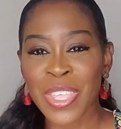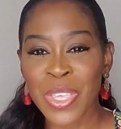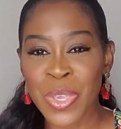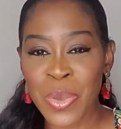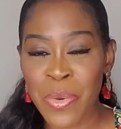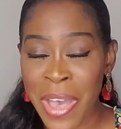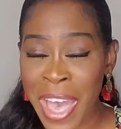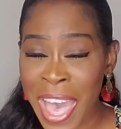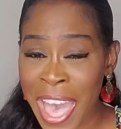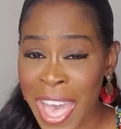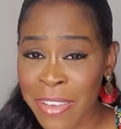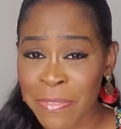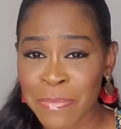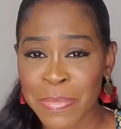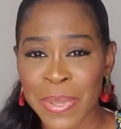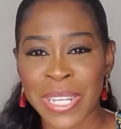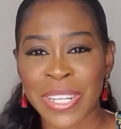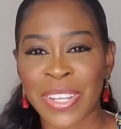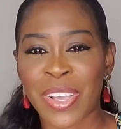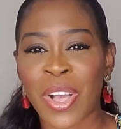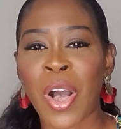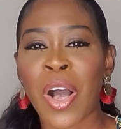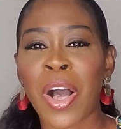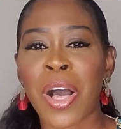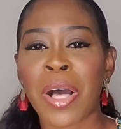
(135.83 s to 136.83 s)
You have
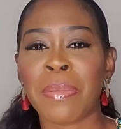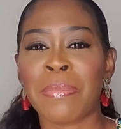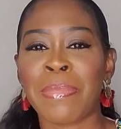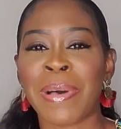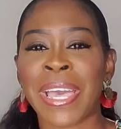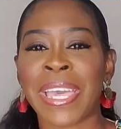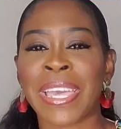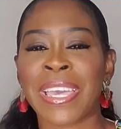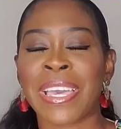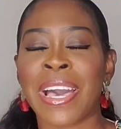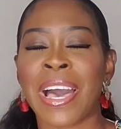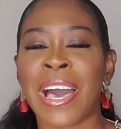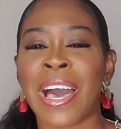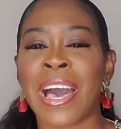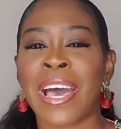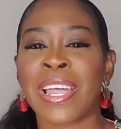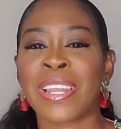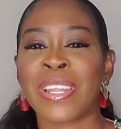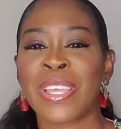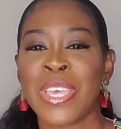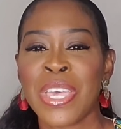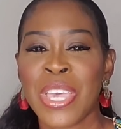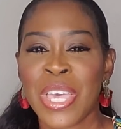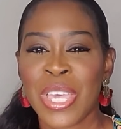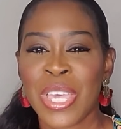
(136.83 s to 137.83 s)
been called by God